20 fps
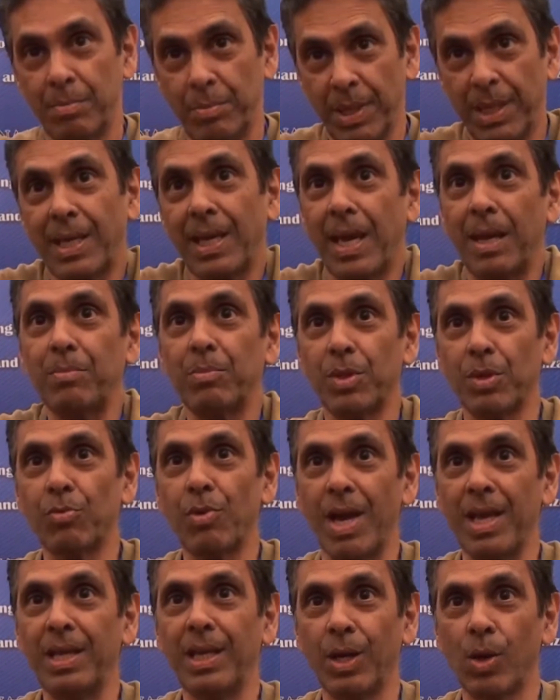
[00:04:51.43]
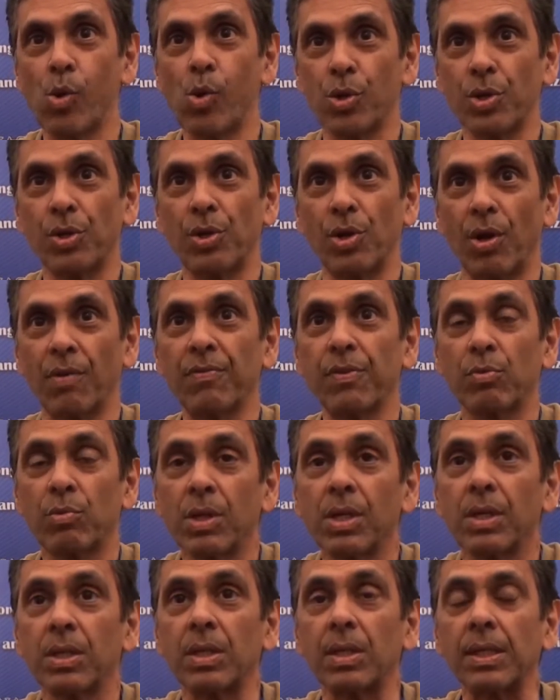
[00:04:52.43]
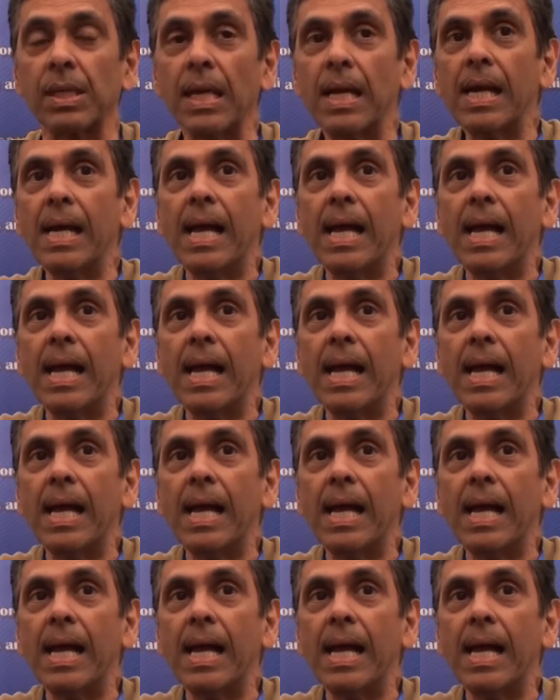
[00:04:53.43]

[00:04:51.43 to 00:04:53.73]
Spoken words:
became the reigning order of the world.